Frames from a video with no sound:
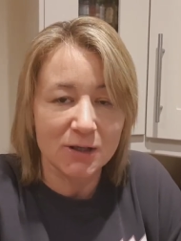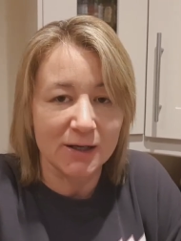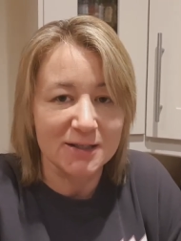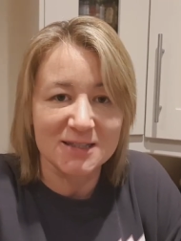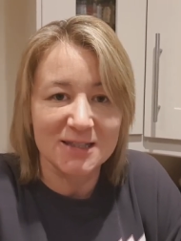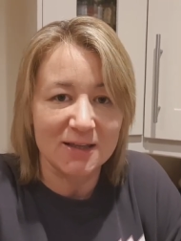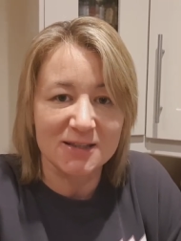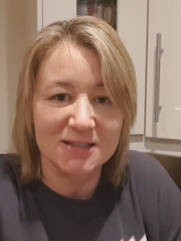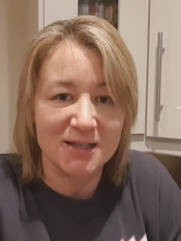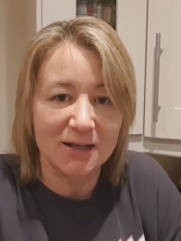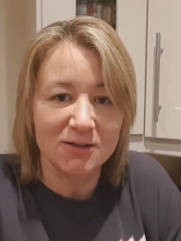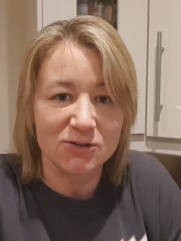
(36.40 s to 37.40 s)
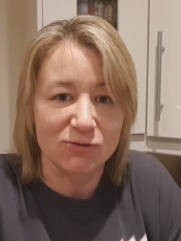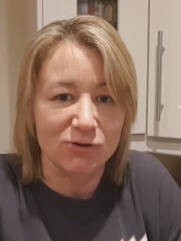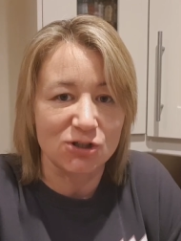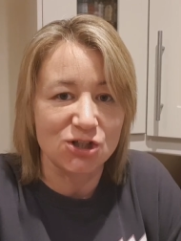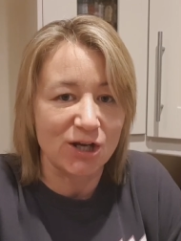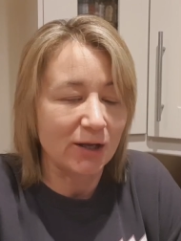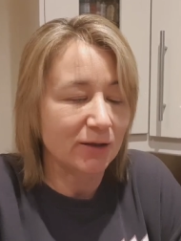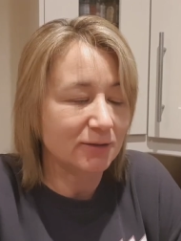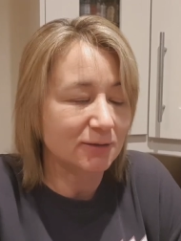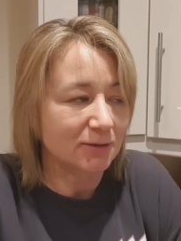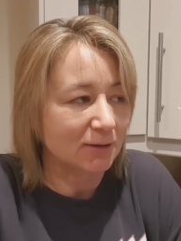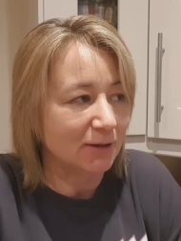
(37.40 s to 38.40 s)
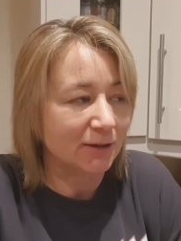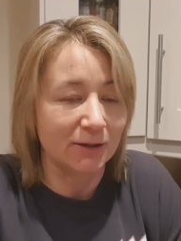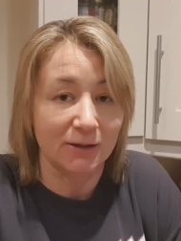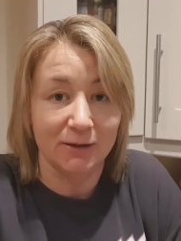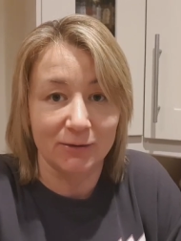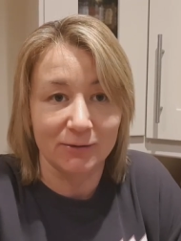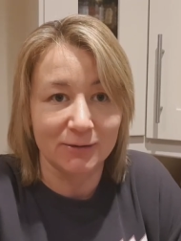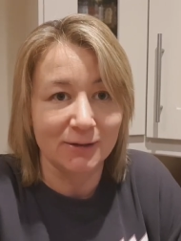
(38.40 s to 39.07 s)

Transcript: like a sixth sense or a jinx? I don't know.